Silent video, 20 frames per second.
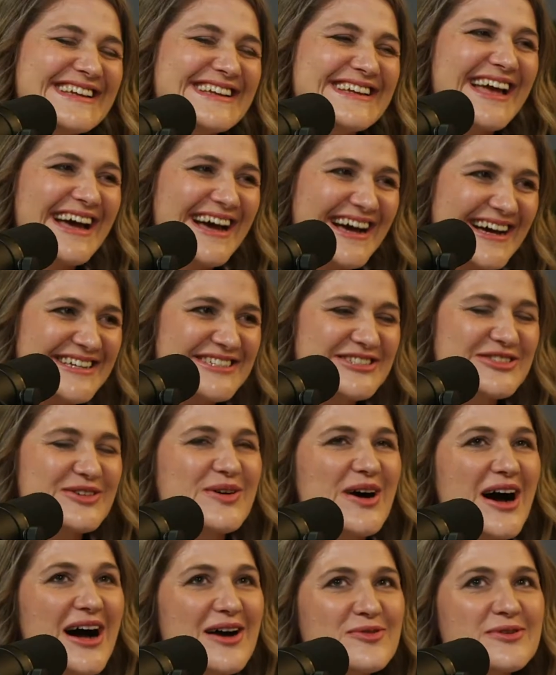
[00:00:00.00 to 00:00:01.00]
Yeah. So
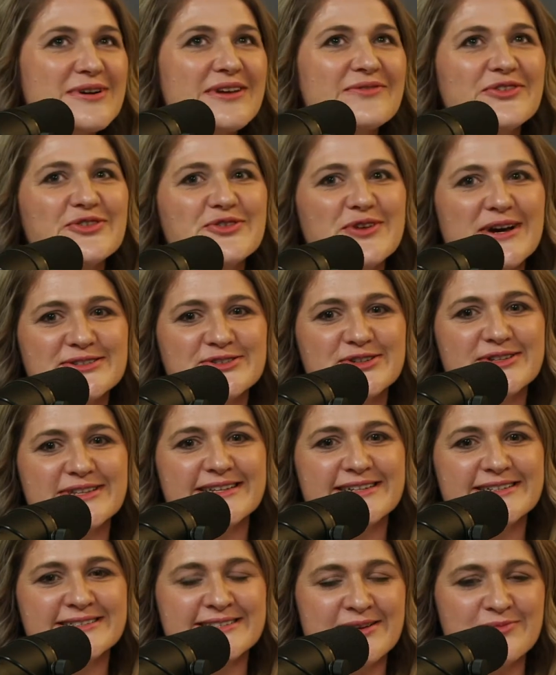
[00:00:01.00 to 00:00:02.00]
I will give you actually
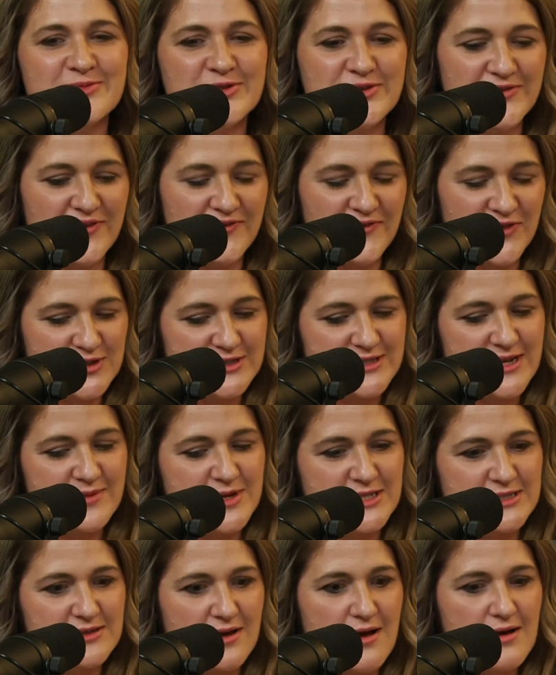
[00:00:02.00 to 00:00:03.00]
the example. The first time
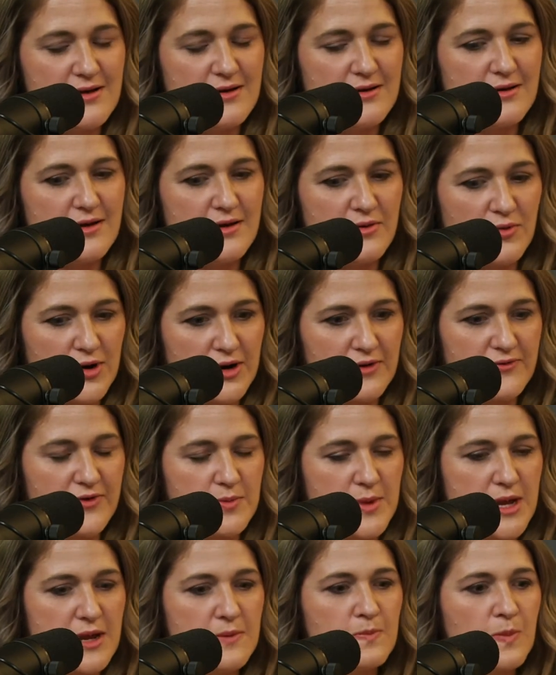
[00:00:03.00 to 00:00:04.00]
I saw it, it worked for
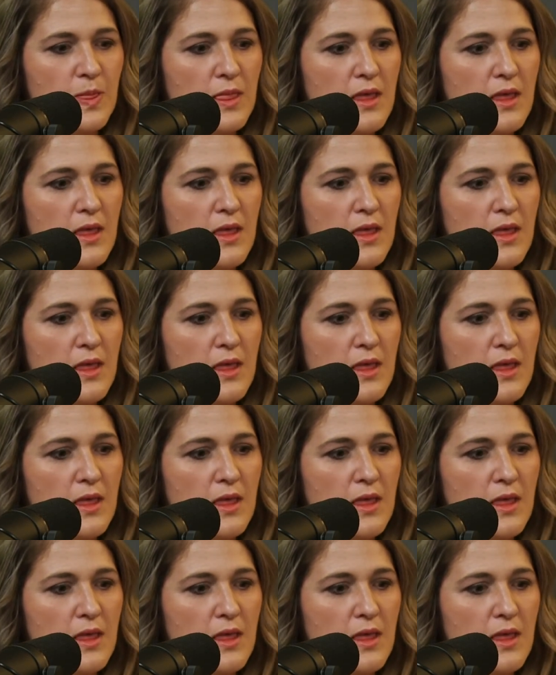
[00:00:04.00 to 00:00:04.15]
me.